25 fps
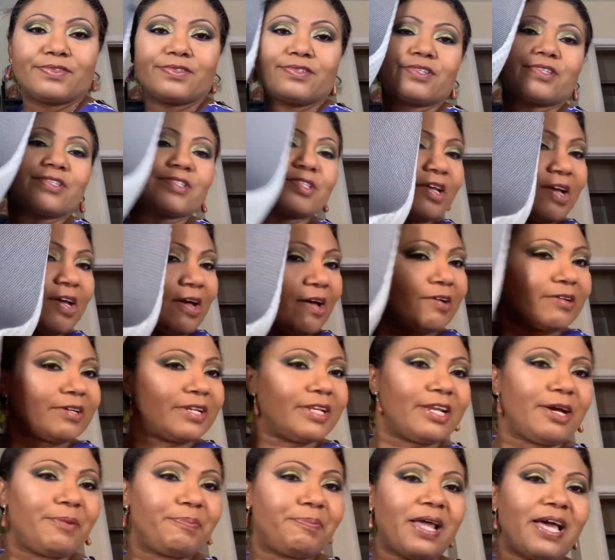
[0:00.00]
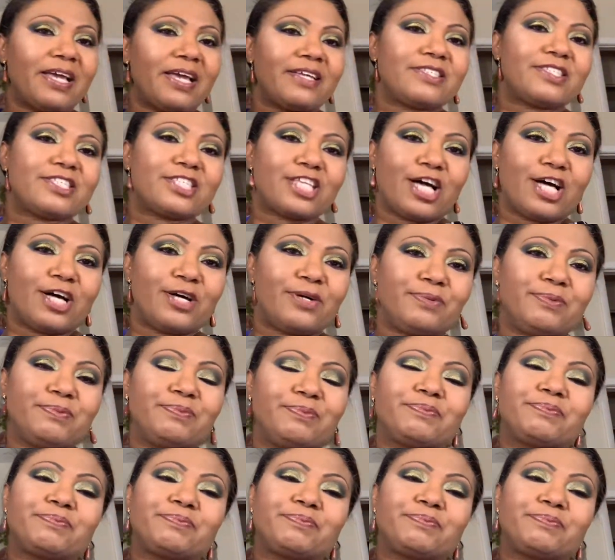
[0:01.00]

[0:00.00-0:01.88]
Just hug it up like so